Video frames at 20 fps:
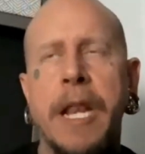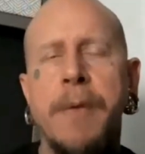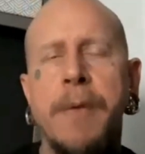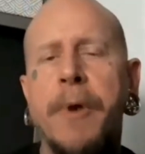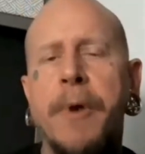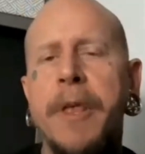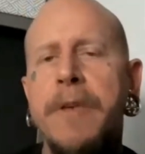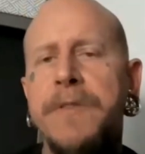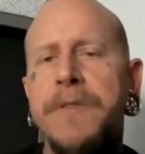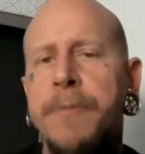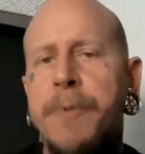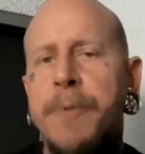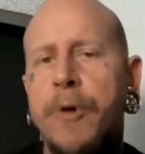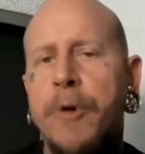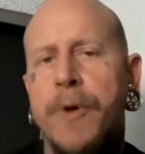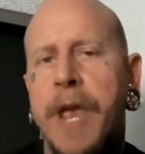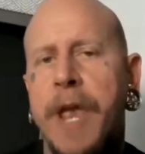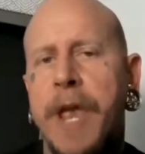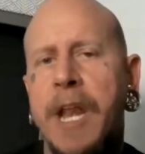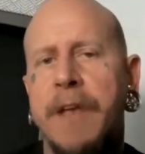anybody who's going
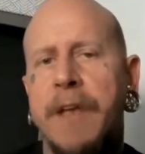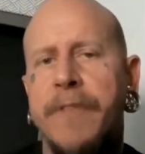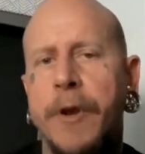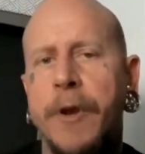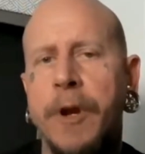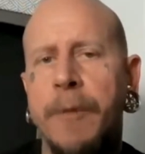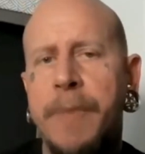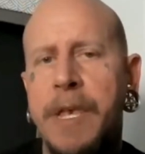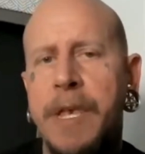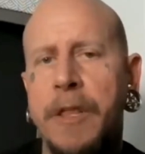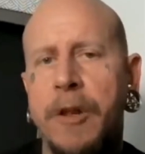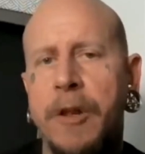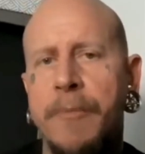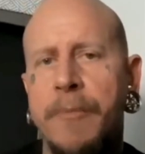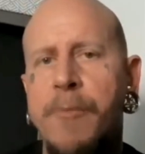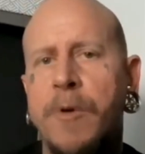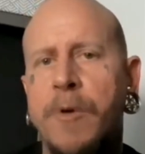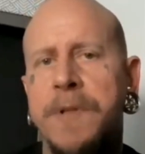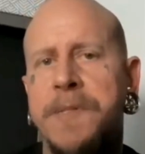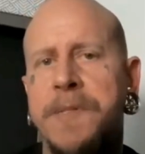to be creative, they're going to be a
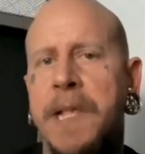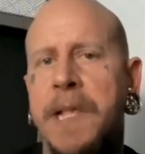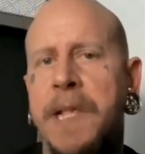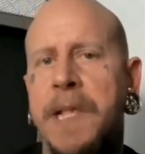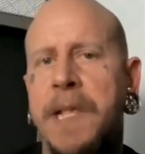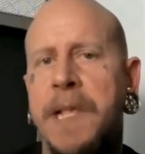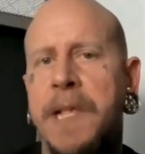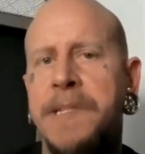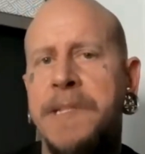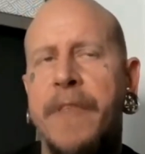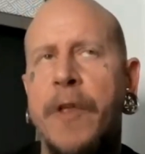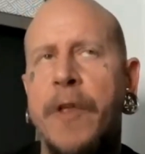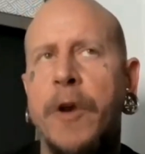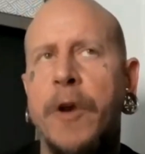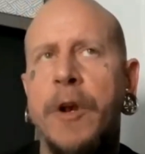little bit more sensitive,